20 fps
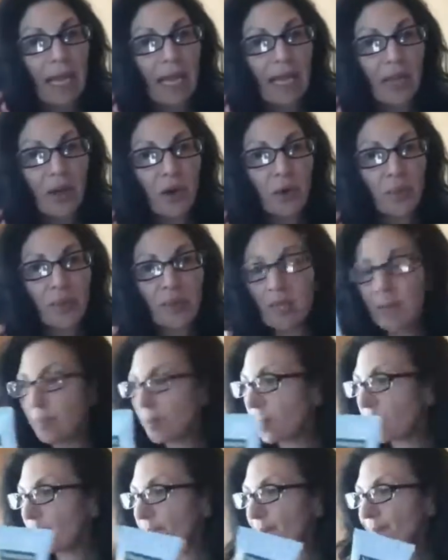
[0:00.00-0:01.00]
Hello,
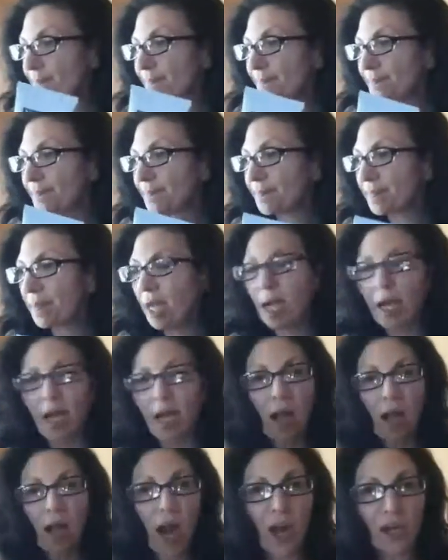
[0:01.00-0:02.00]
people.
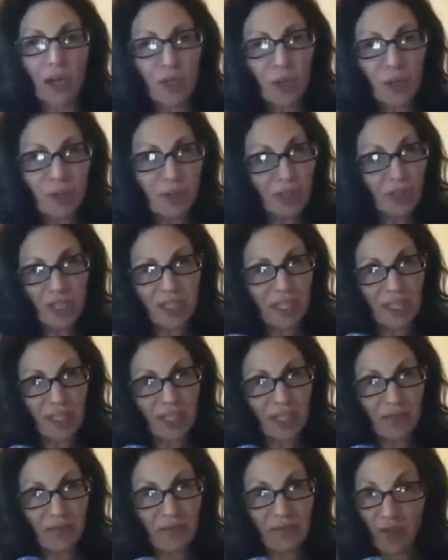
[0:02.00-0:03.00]
Are you just as
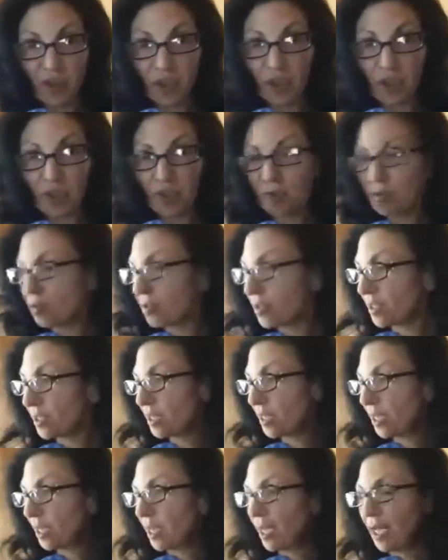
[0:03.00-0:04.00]
confused
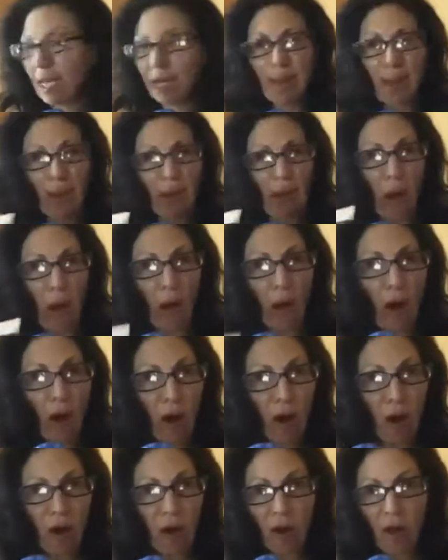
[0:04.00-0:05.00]
about
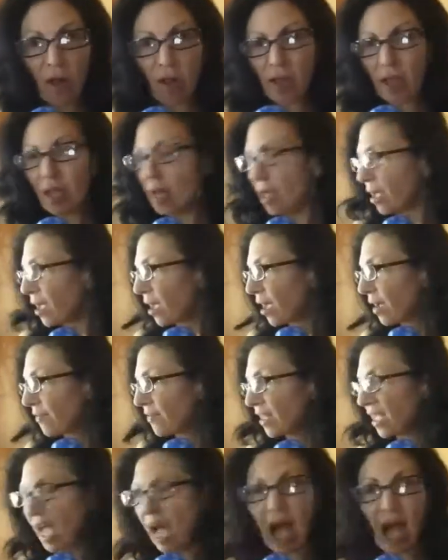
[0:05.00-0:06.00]
all of
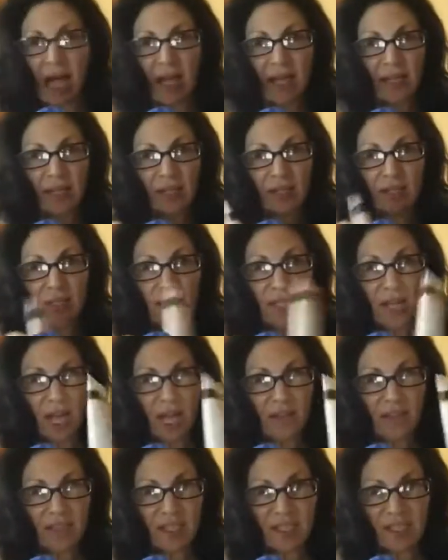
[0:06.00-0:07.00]
the aisles
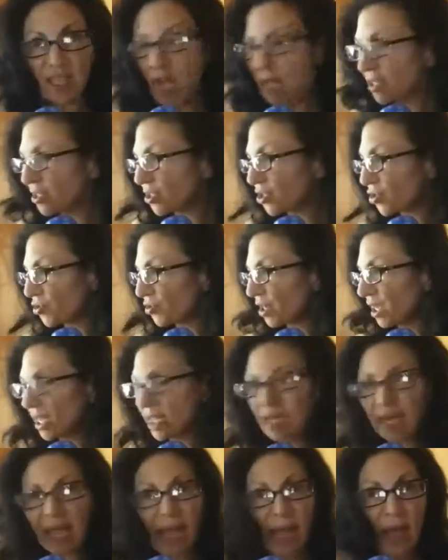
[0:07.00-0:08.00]
of
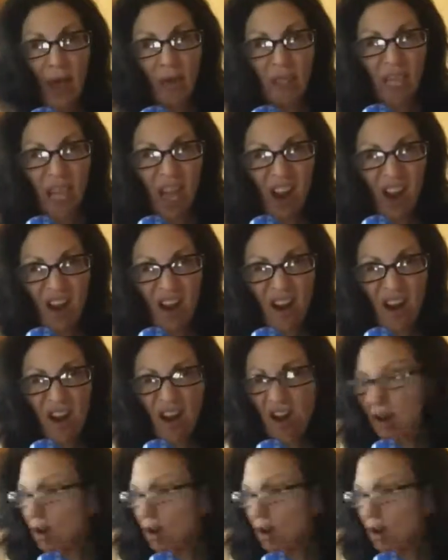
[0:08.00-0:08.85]
sunscreen out there?